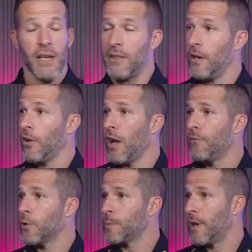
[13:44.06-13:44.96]
They're law
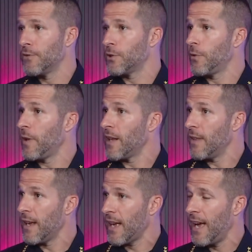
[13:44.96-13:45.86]
enforcement officers, so
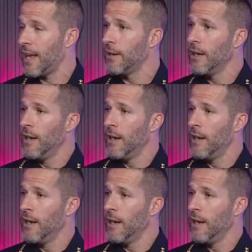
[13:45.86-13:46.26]
they can.